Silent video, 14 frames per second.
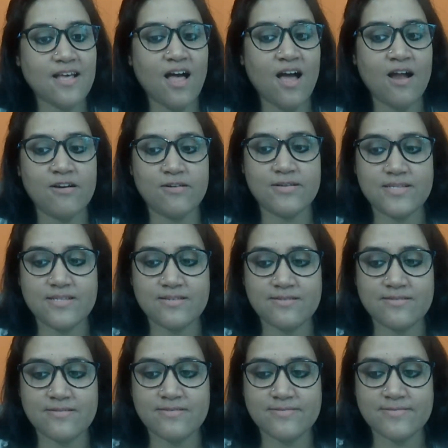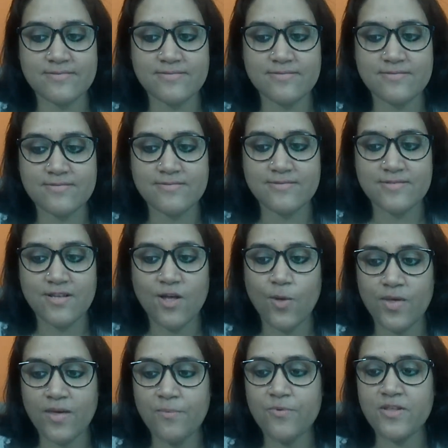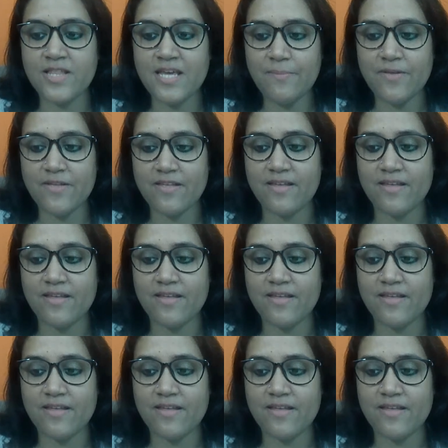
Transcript: cars. Okay, Pradeep?